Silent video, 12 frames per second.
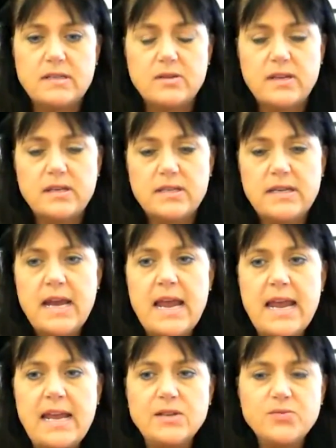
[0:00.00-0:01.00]
So
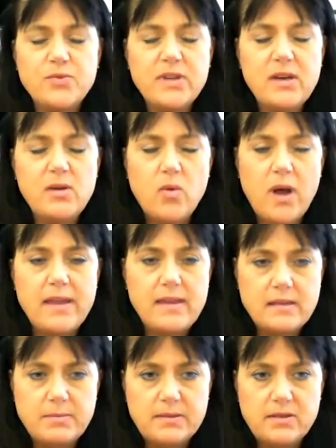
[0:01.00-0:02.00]
it's really why
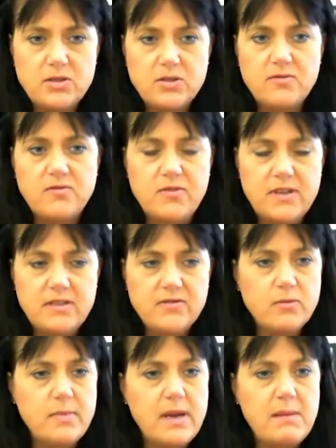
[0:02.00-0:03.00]
this position fits
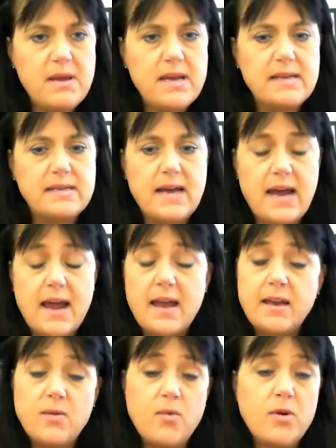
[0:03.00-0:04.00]
for me, because I
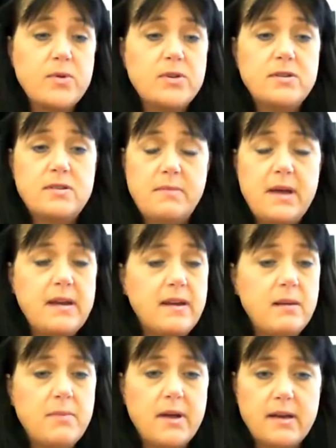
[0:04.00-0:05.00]
can work with just about
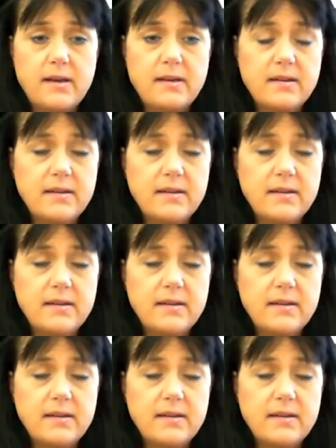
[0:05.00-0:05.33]
anybody.